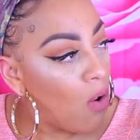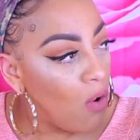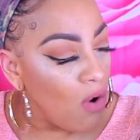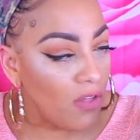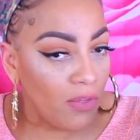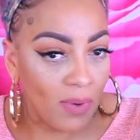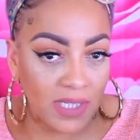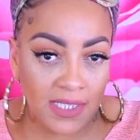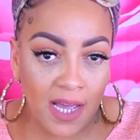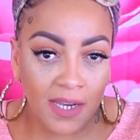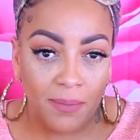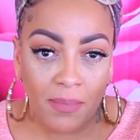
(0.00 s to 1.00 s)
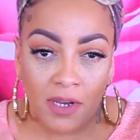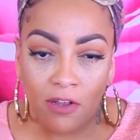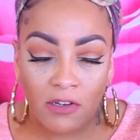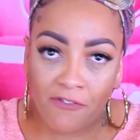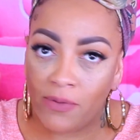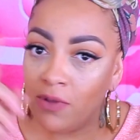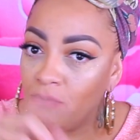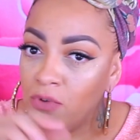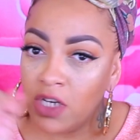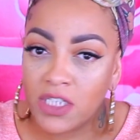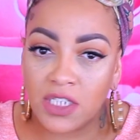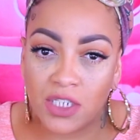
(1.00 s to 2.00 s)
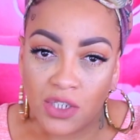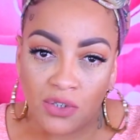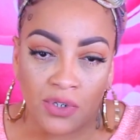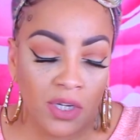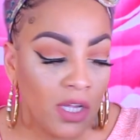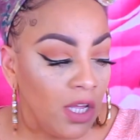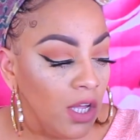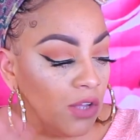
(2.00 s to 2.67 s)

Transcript: all the way down the middle from the rooter to the tutor.